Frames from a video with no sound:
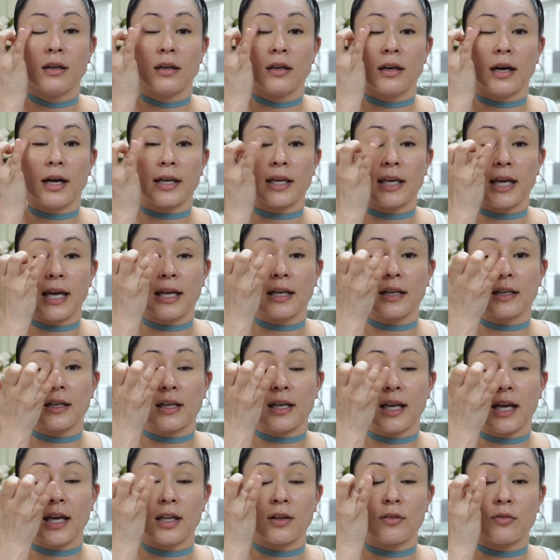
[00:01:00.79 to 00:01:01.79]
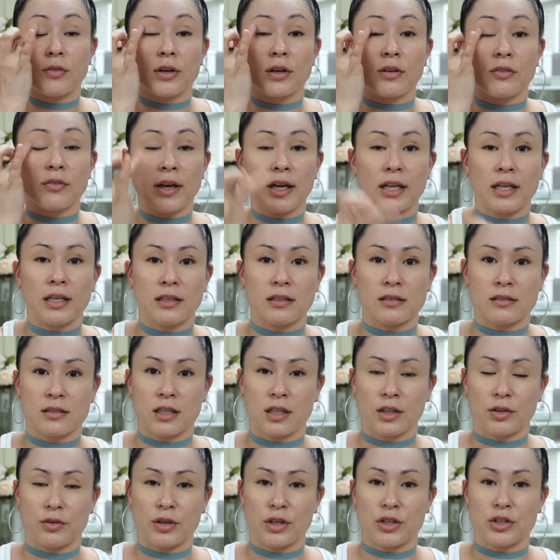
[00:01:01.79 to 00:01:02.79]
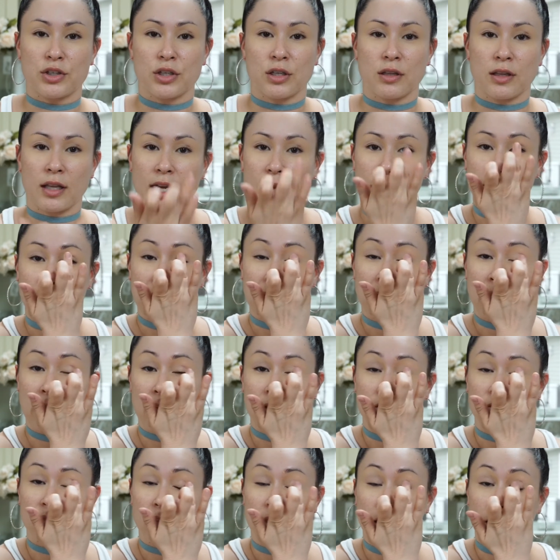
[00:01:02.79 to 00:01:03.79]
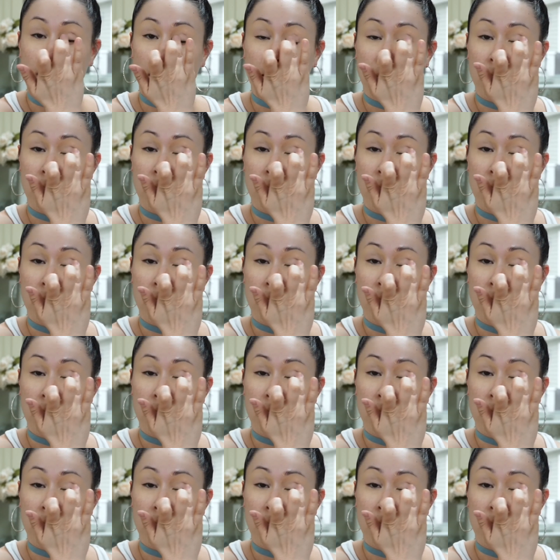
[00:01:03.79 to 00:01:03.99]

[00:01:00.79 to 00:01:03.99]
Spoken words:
Again, get rid of any discoloration that I might have there.